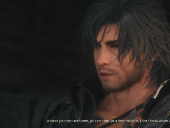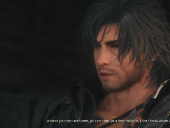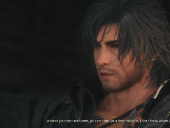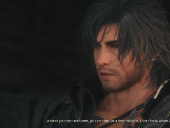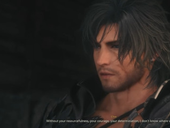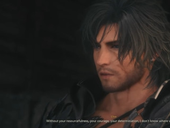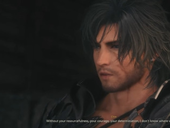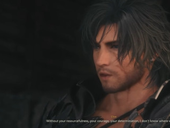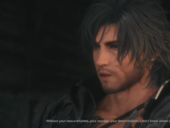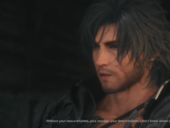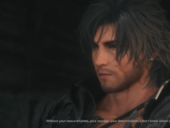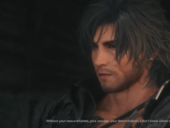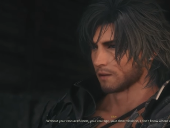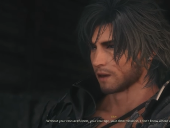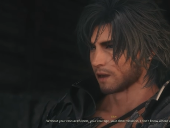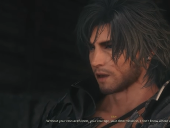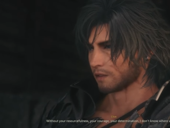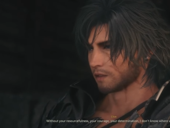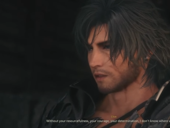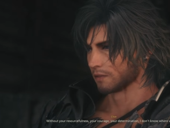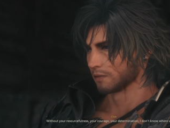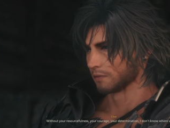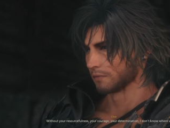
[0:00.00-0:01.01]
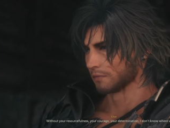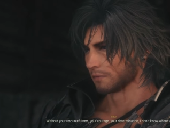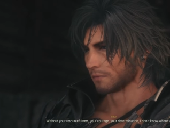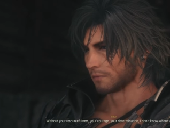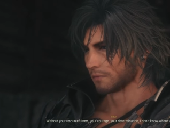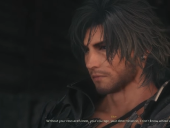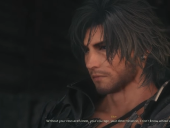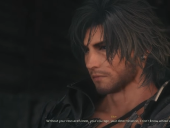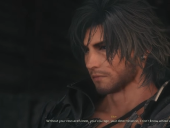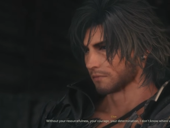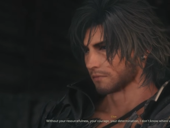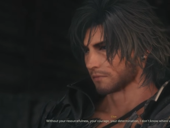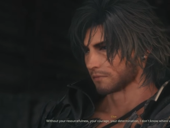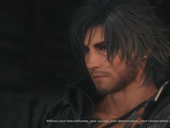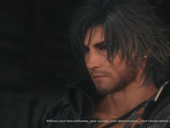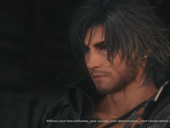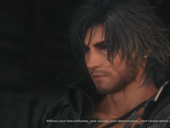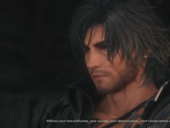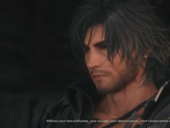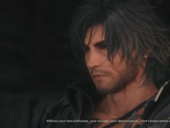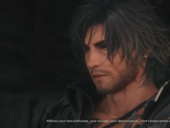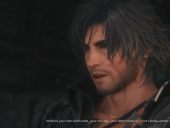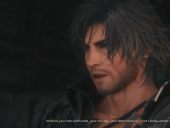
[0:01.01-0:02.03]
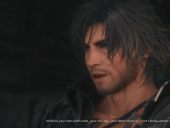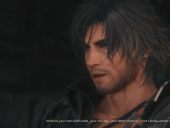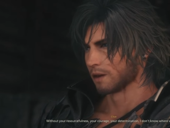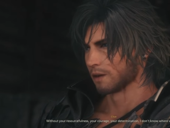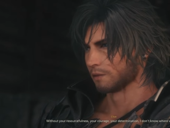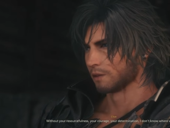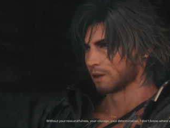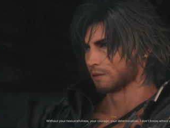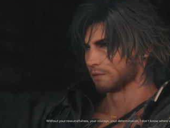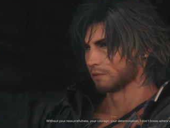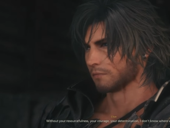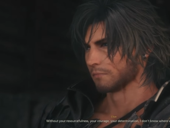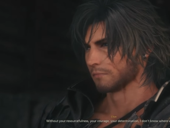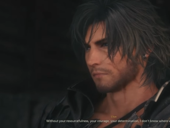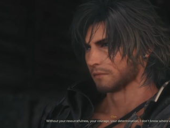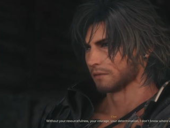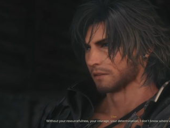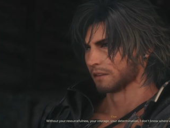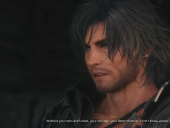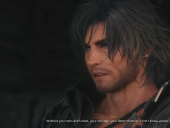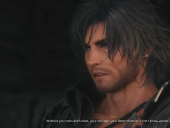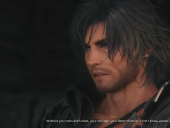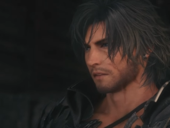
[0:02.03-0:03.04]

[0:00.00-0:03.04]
determination, I don't know where we'd be.